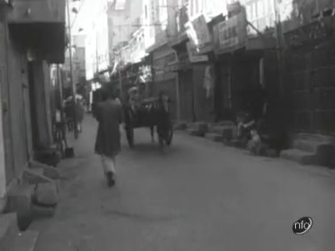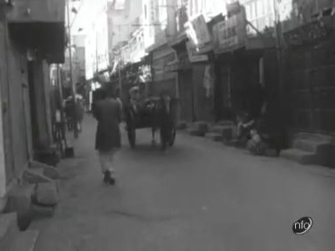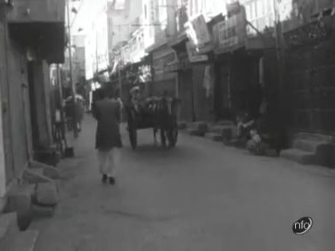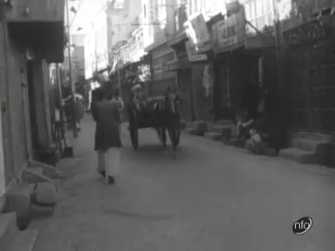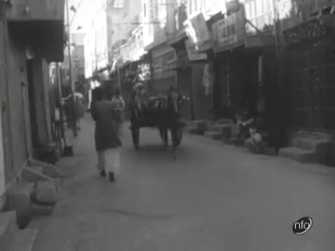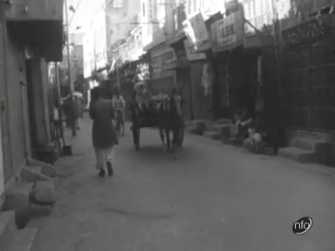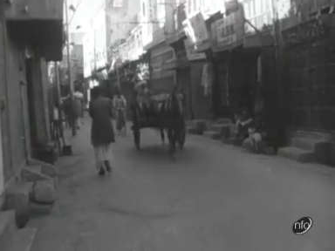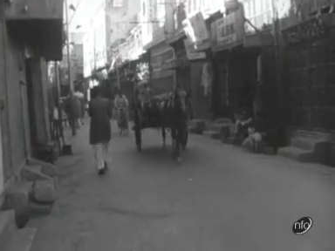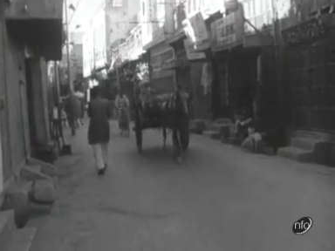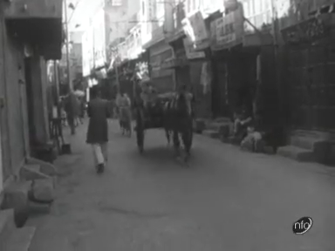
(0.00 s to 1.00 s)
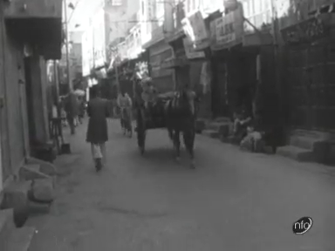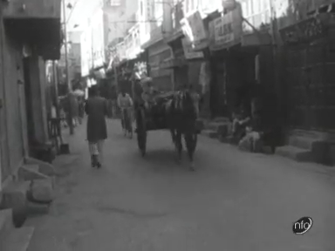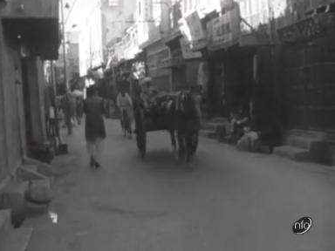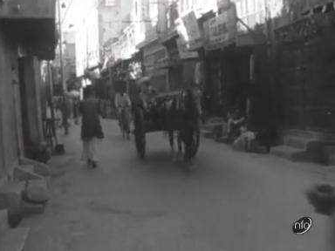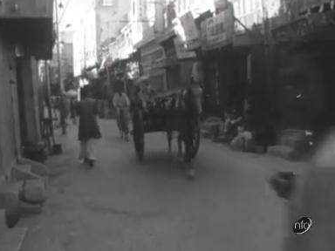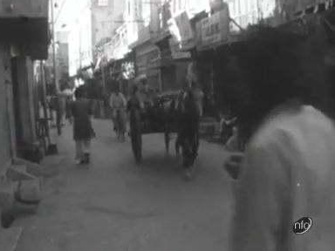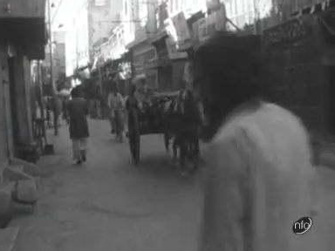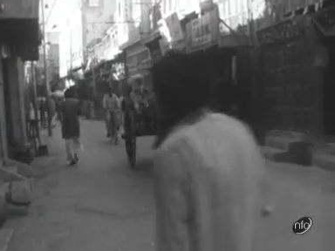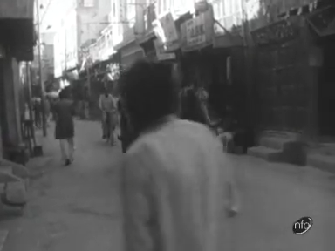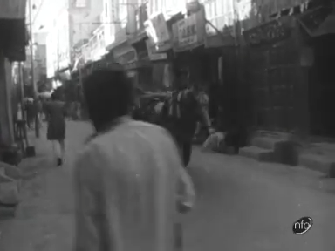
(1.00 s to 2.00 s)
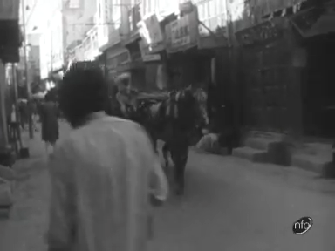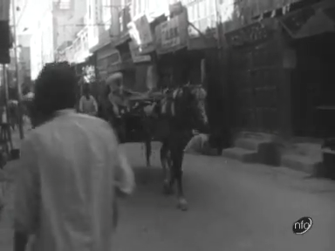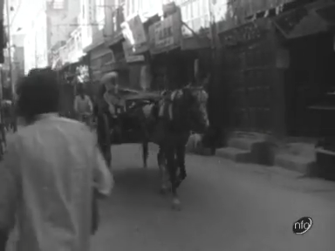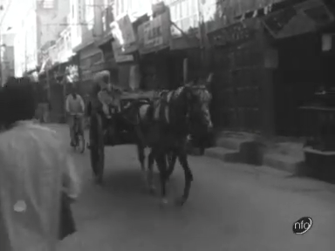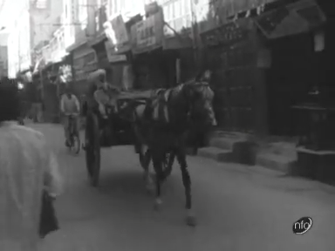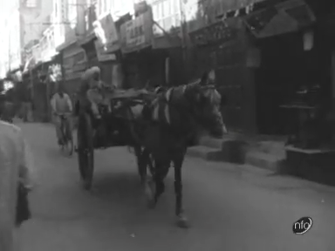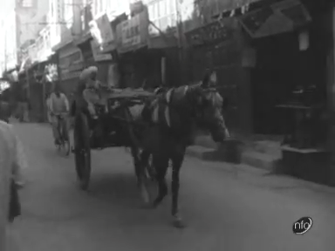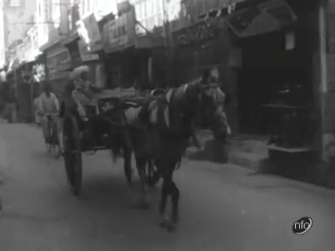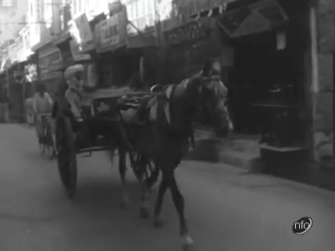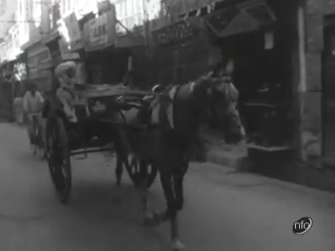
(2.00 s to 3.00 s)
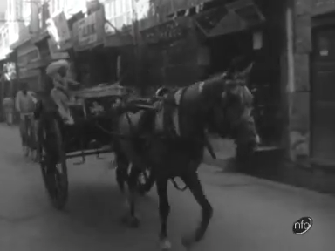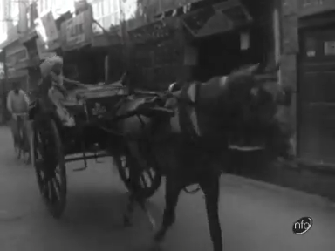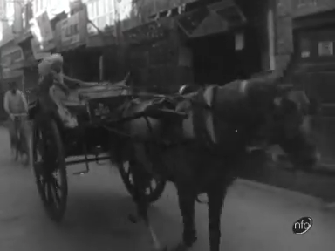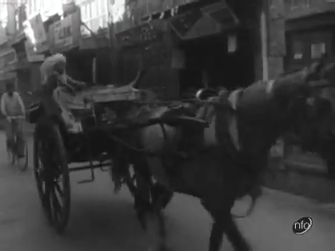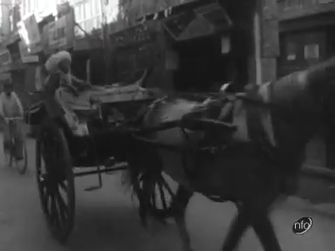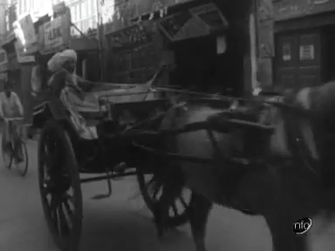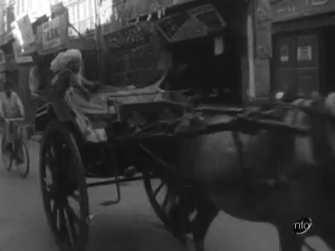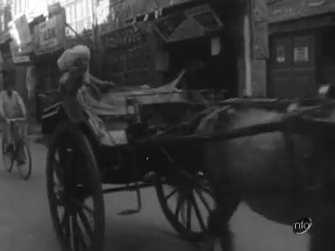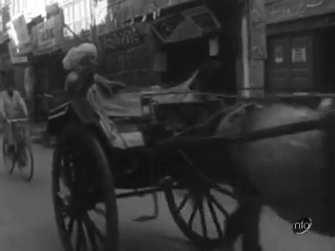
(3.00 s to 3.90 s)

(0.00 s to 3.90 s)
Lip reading: No face is visible, so there are no lips to read.